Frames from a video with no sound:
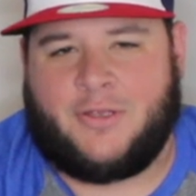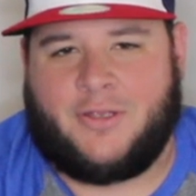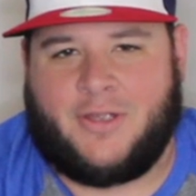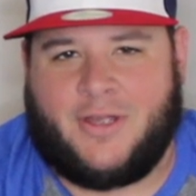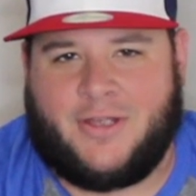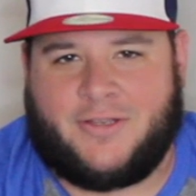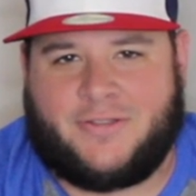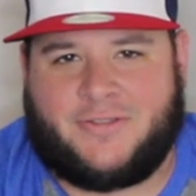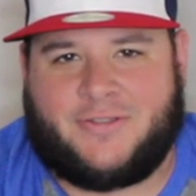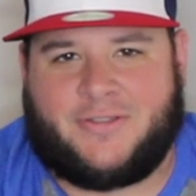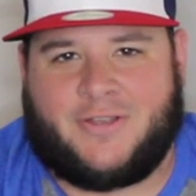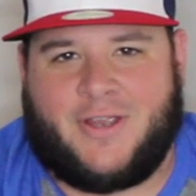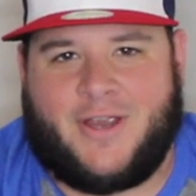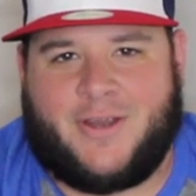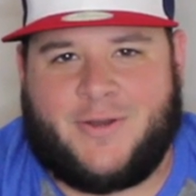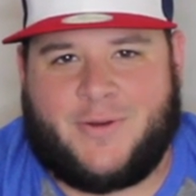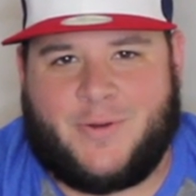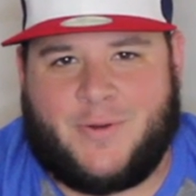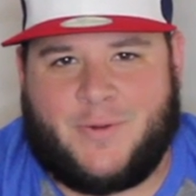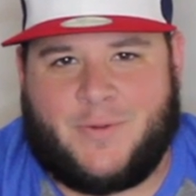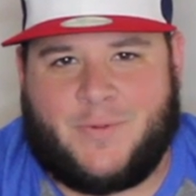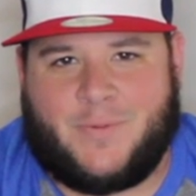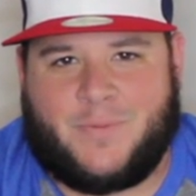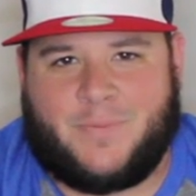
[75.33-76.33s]
Yes, I
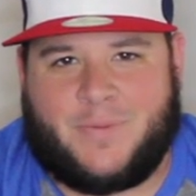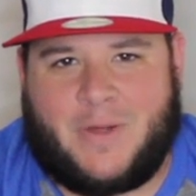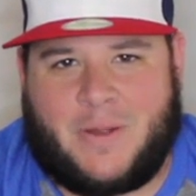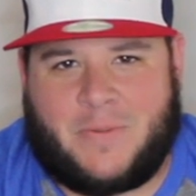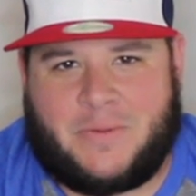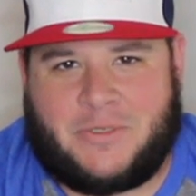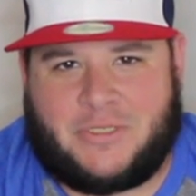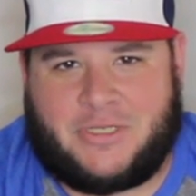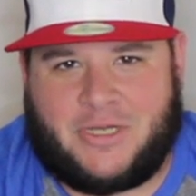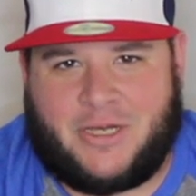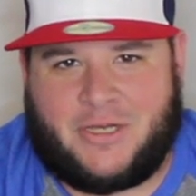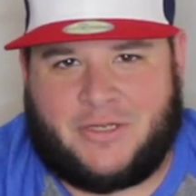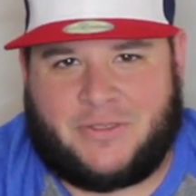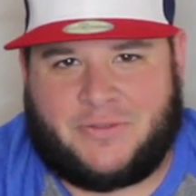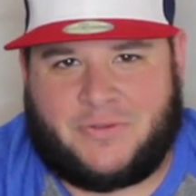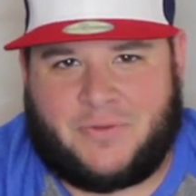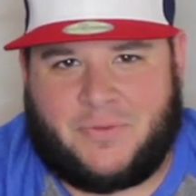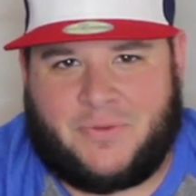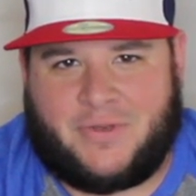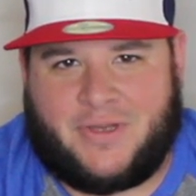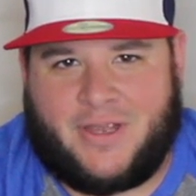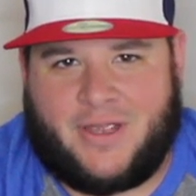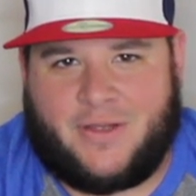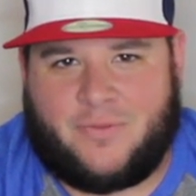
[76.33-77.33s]
know Bobby Jenks
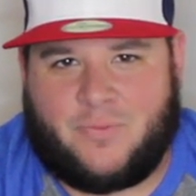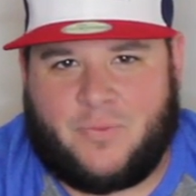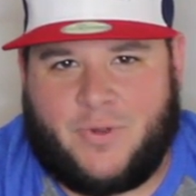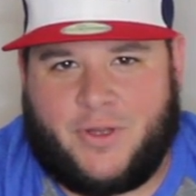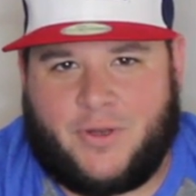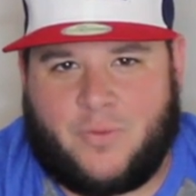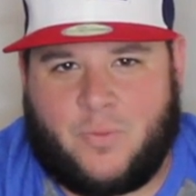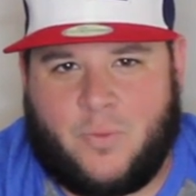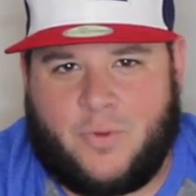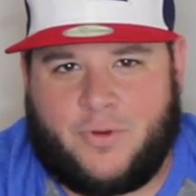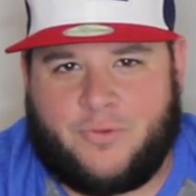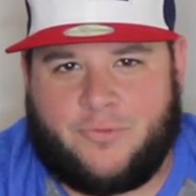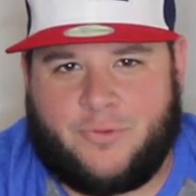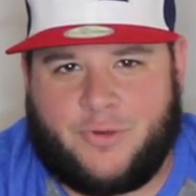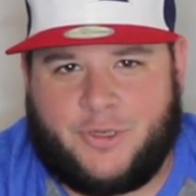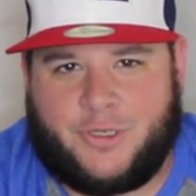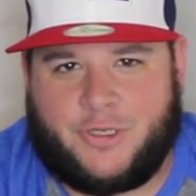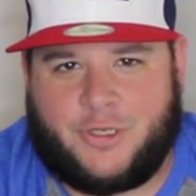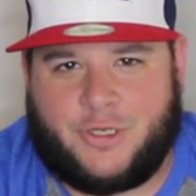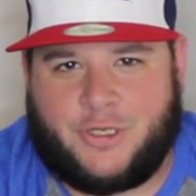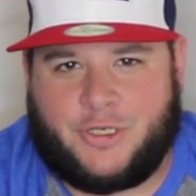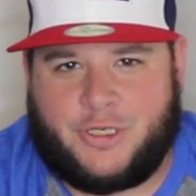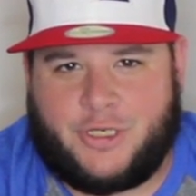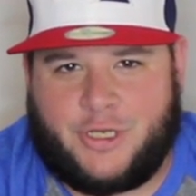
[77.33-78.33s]
only had like one
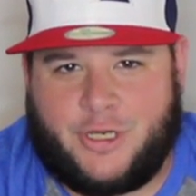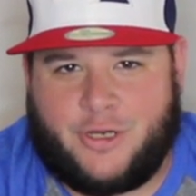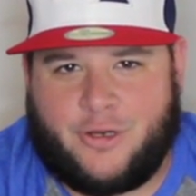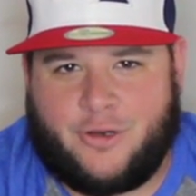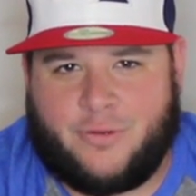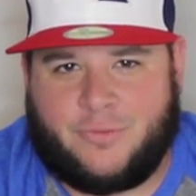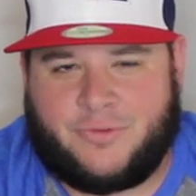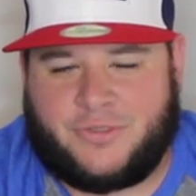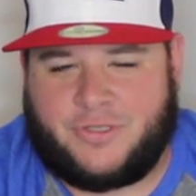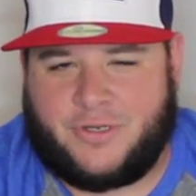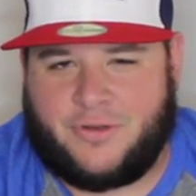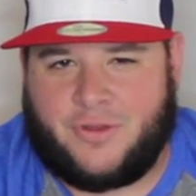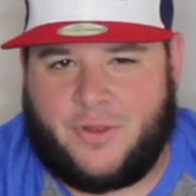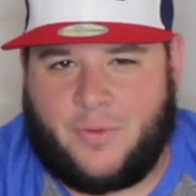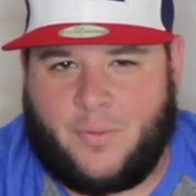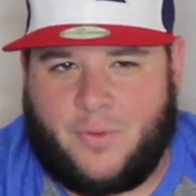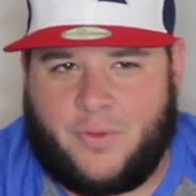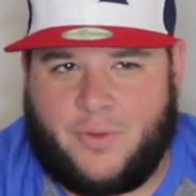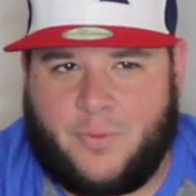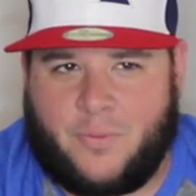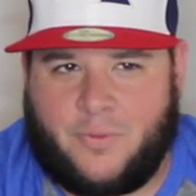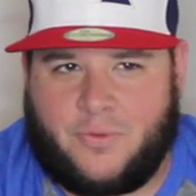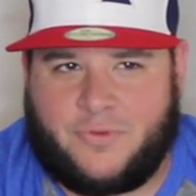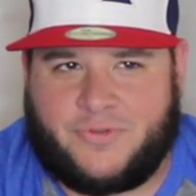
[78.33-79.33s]
really good year. It was the year they
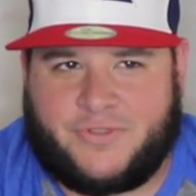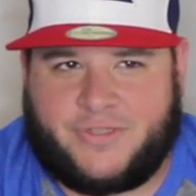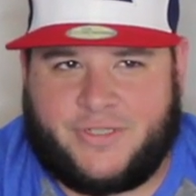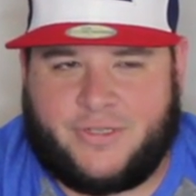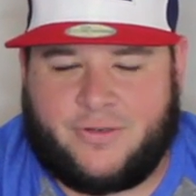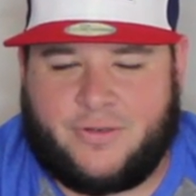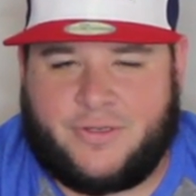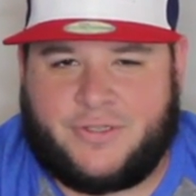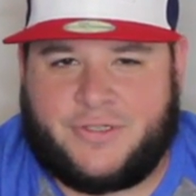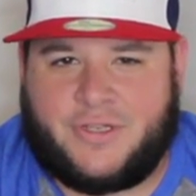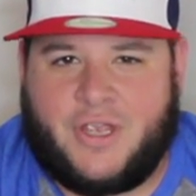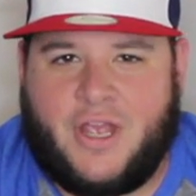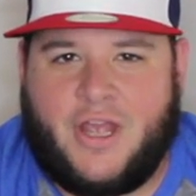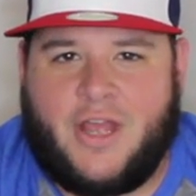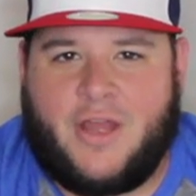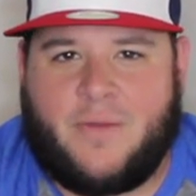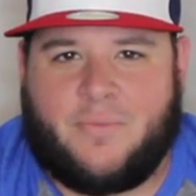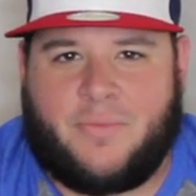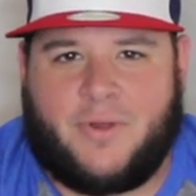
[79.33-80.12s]
won the World Series.